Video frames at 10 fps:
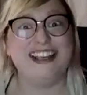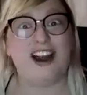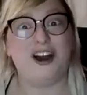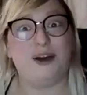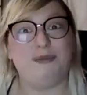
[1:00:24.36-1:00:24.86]

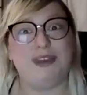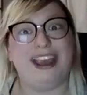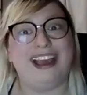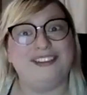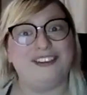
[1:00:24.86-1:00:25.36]

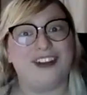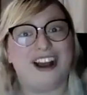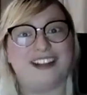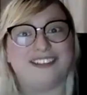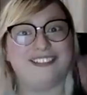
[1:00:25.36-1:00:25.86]
and her
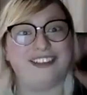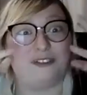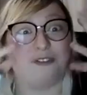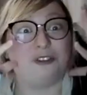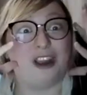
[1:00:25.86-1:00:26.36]
eyes
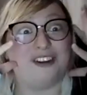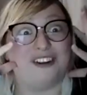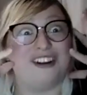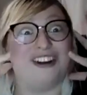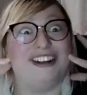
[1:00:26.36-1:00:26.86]
get
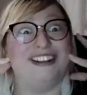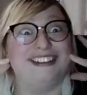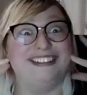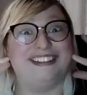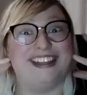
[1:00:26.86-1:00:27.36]
redder
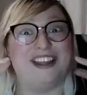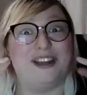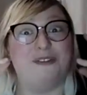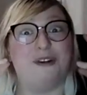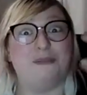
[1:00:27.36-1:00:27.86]
than they
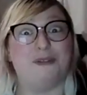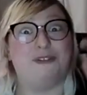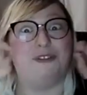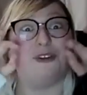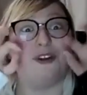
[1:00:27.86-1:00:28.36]
were
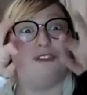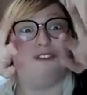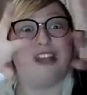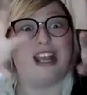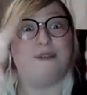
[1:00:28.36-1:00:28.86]
before, and
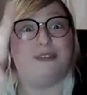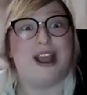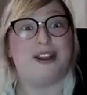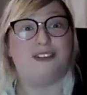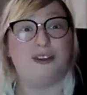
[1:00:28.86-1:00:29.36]
flames
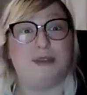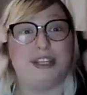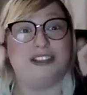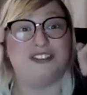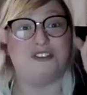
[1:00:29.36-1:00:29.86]
actually
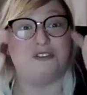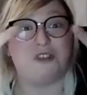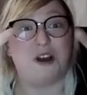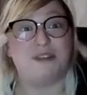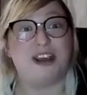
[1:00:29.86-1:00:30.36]
begin to
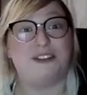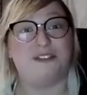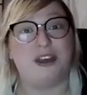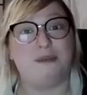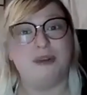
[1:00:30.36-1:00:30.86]
erupt out of
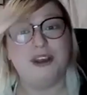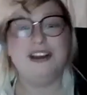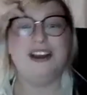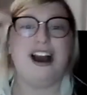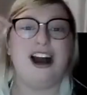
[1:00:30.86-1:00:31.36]
them,
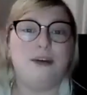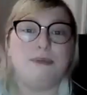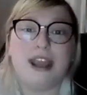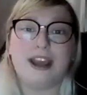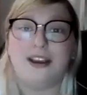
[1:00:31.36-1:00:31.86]

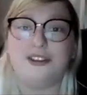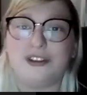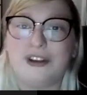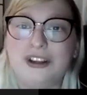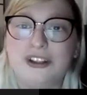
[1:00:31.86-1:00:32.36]
and
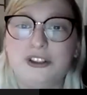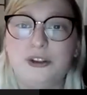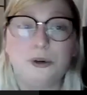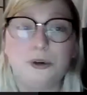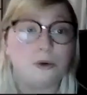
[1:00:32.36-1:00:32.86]

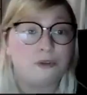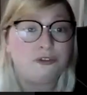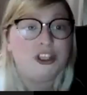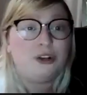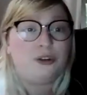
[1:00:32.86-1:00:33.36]
you
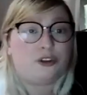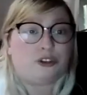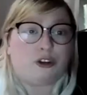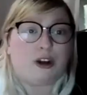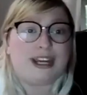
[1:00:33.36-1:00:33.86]
feel the
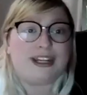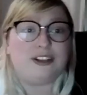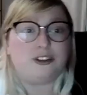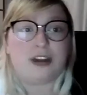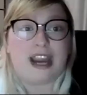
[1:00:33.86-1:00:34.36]
Triton
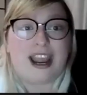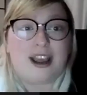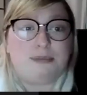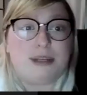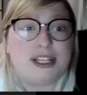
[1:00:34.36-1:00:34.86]
in your
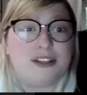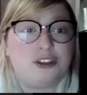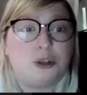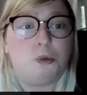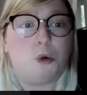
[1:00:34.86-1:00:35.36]
hand begin
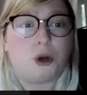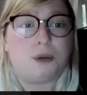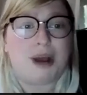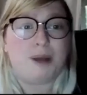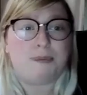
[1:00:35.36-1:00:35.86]
to
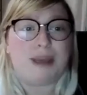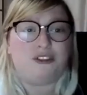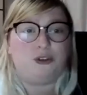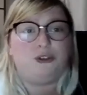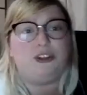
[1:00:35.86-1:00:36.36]
warm up
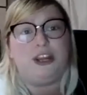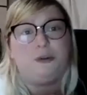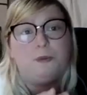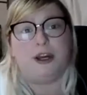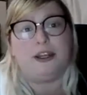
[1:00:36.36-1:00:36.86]
as you take
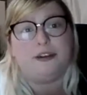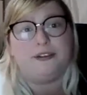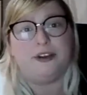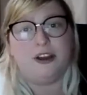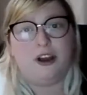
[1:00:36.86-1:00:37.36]

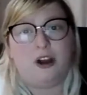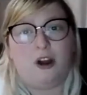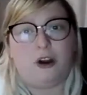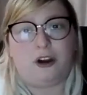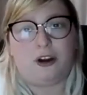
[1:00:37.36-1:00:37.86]
one
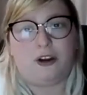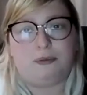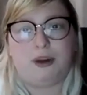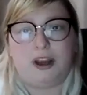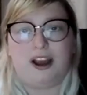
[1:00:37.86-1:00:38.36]
harm